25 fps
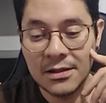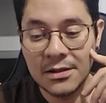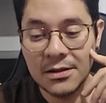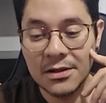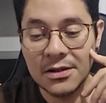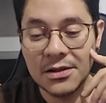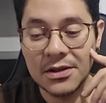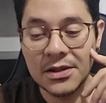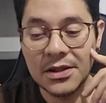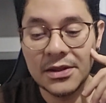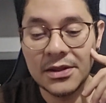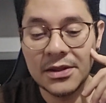
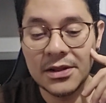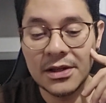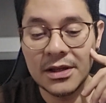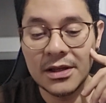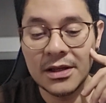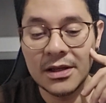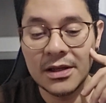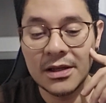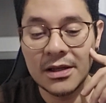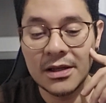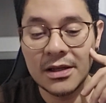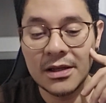
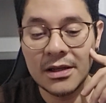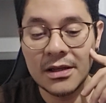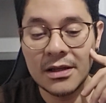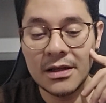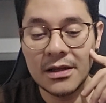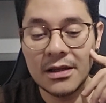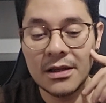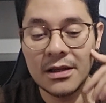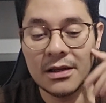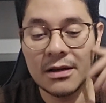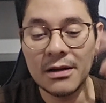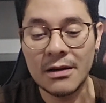
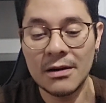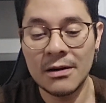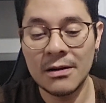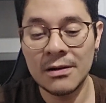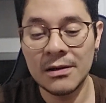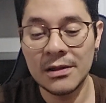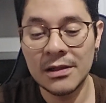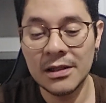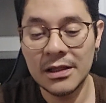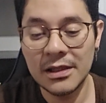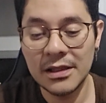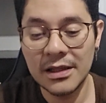The
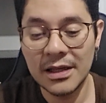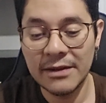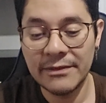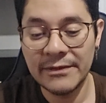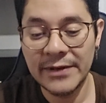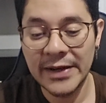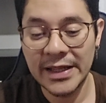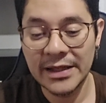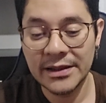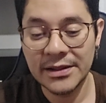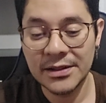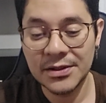only
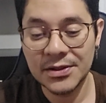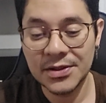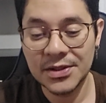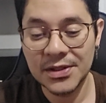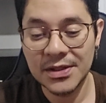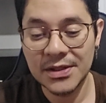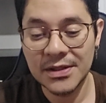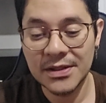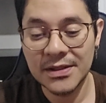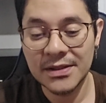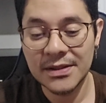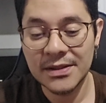
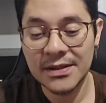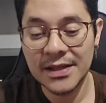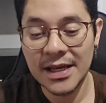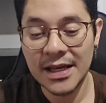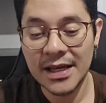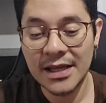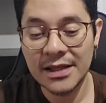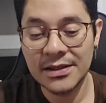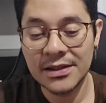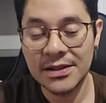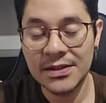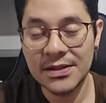advantages
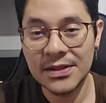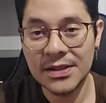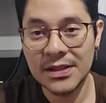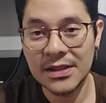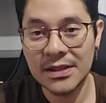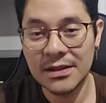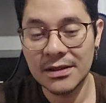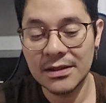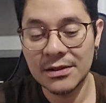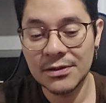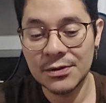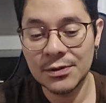that the
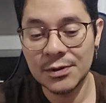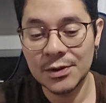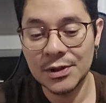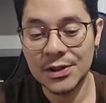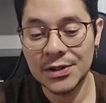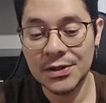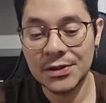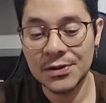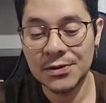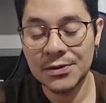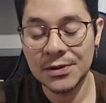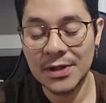
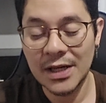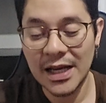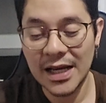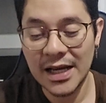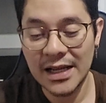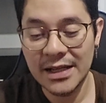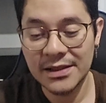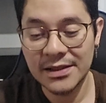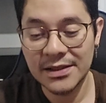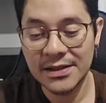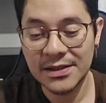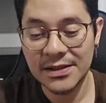Switch 2
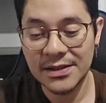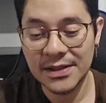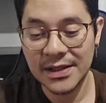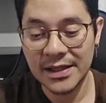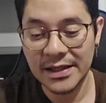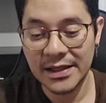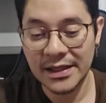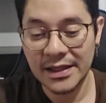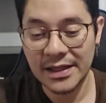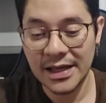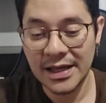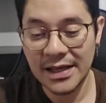has is
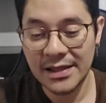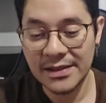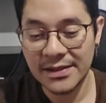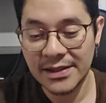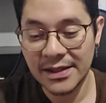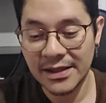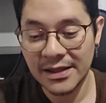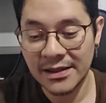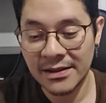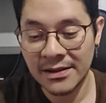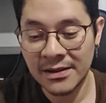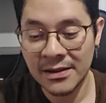like it has
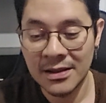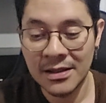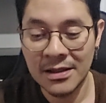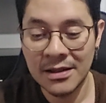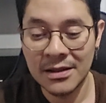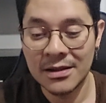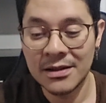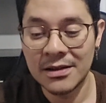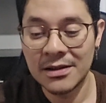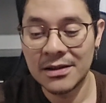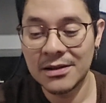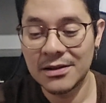like
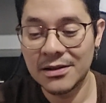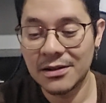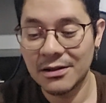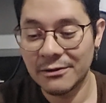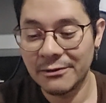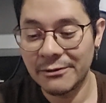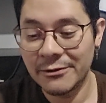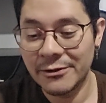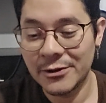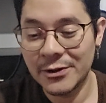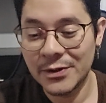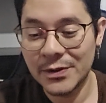
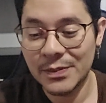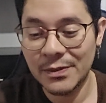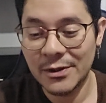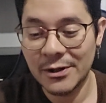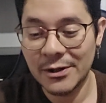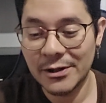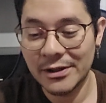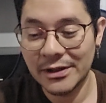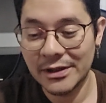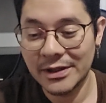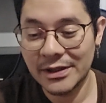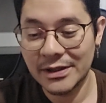first
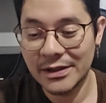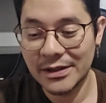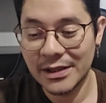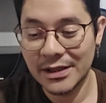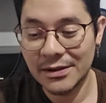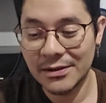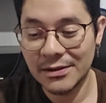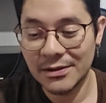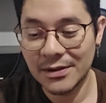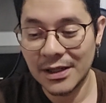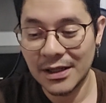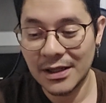party
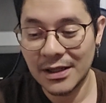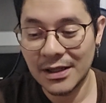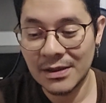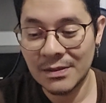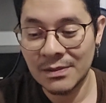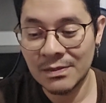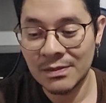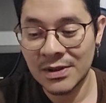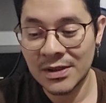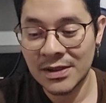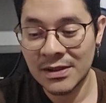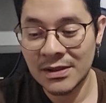Nintendo
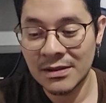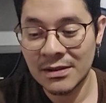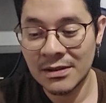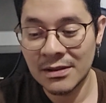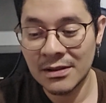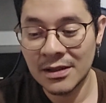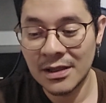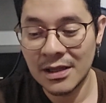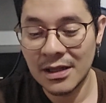games,